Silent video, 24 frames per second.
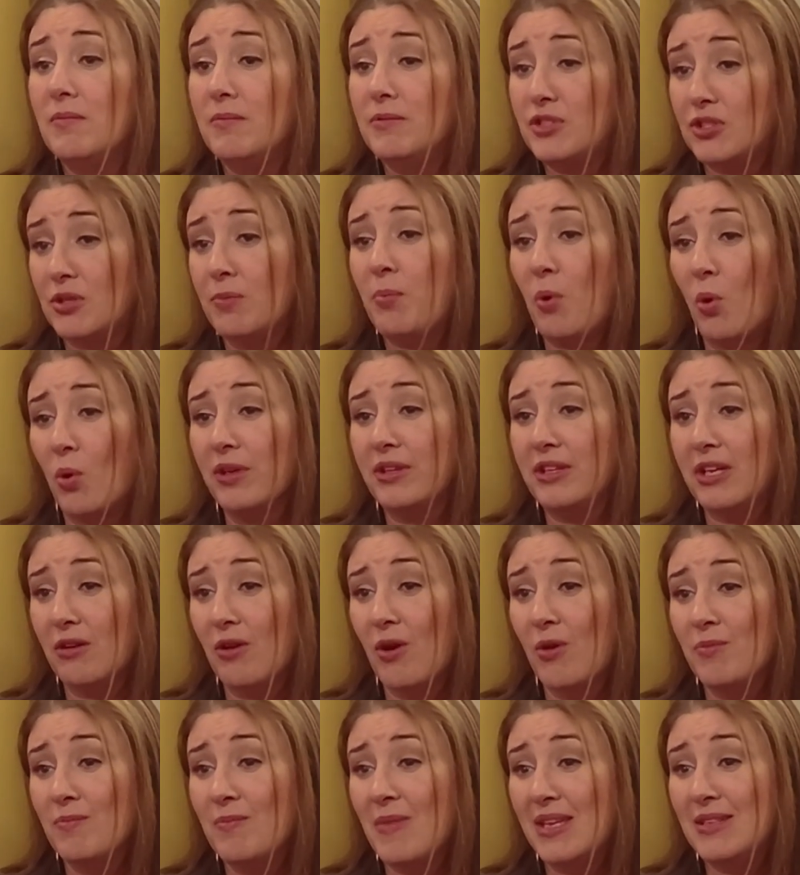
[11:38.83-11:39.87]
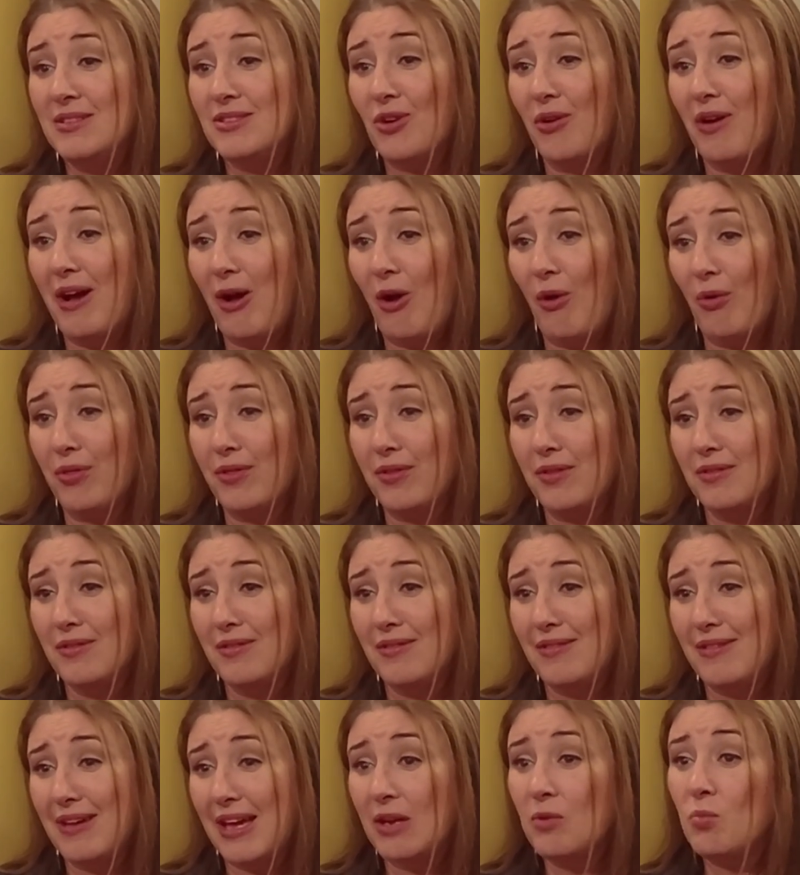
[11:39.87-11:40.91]
support their own mental health
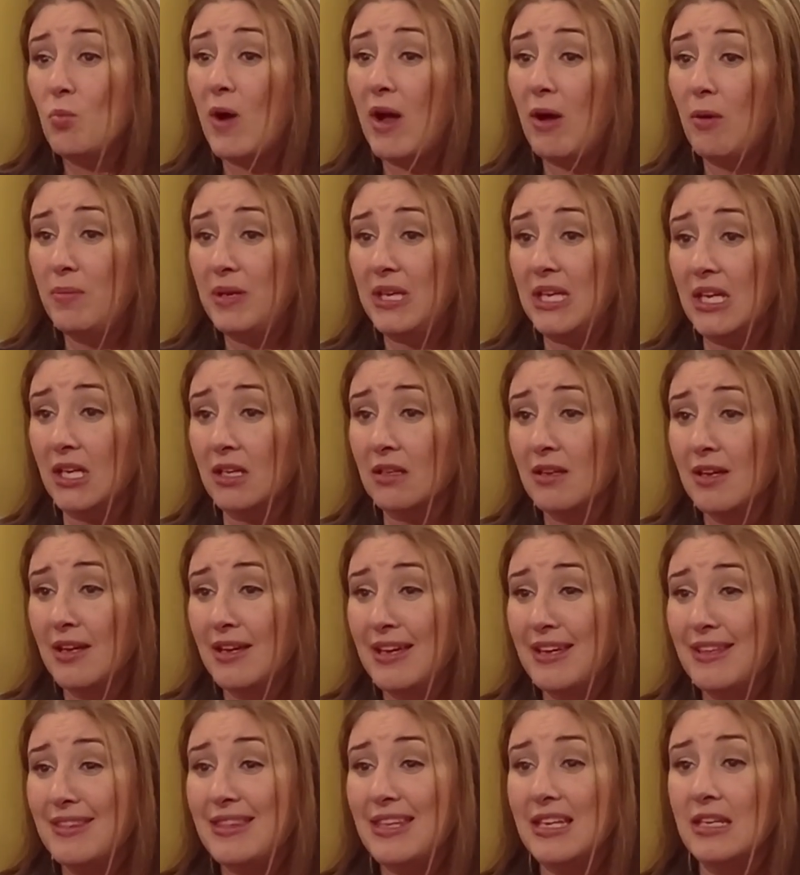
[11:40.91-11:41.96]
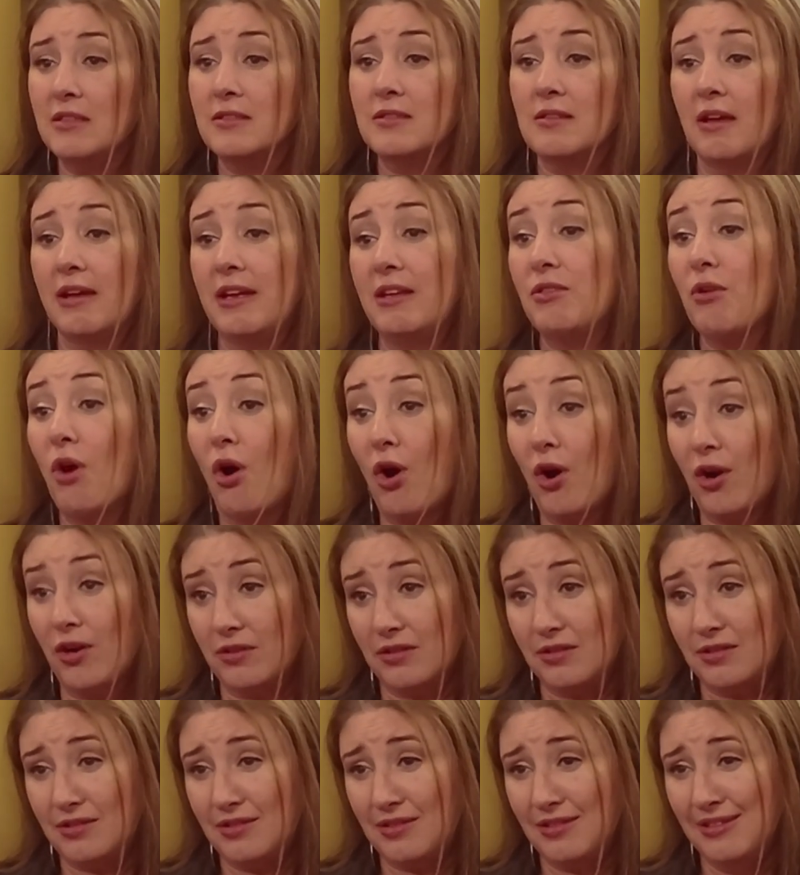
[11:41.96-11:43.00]
and well-being, things like the
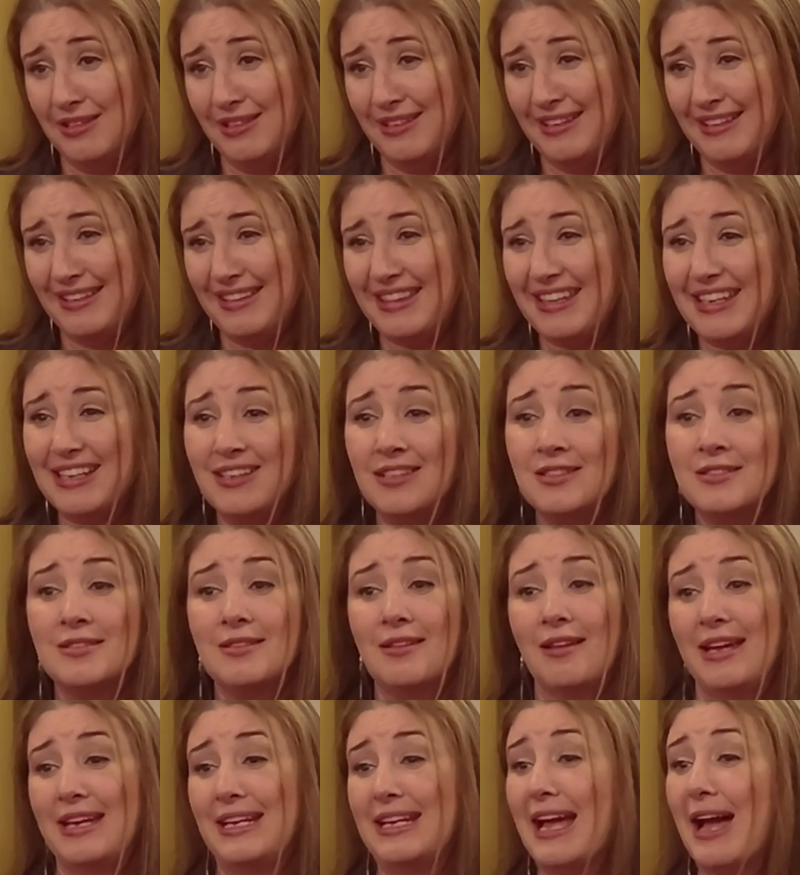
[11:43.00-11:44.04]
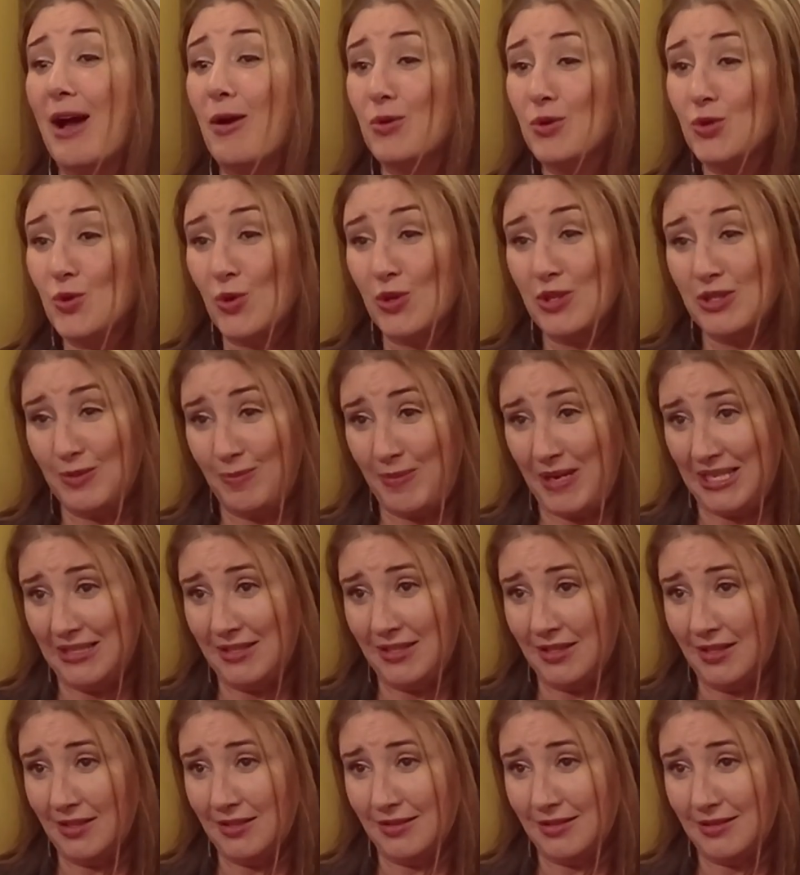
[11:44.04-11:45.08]
arts, things like outdoor
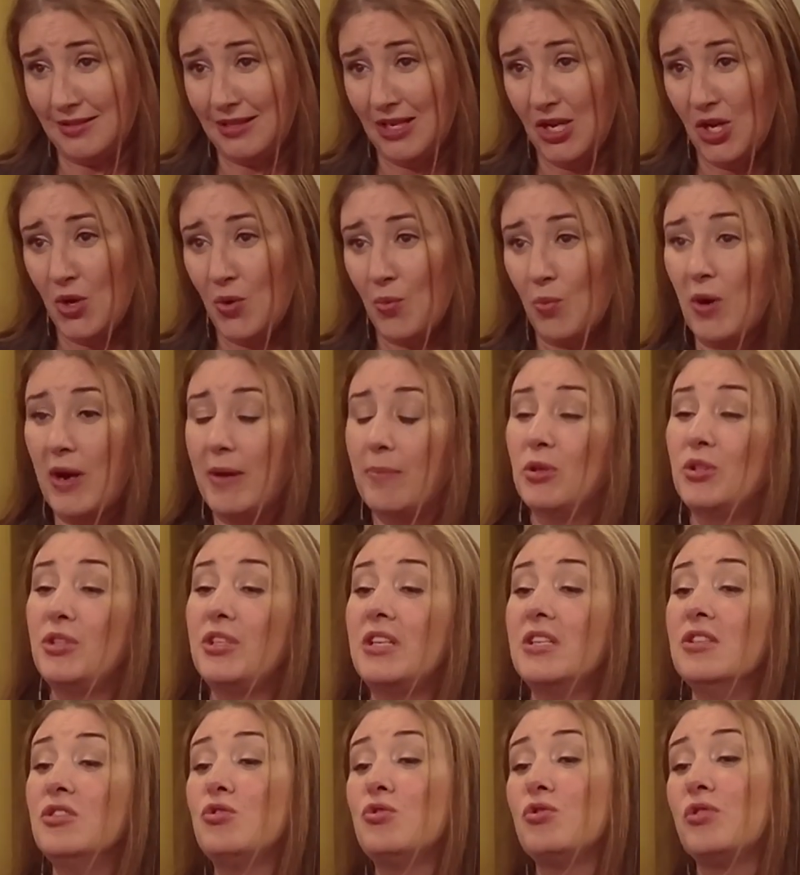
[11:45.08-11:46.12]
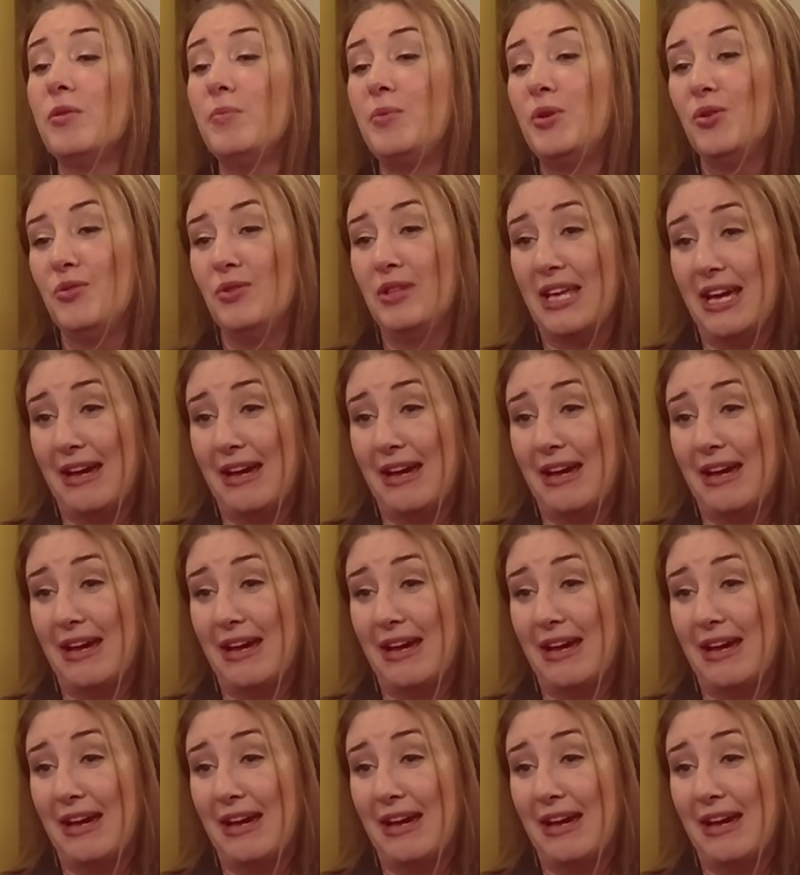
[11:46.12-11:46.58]
spaces. We're able to contribute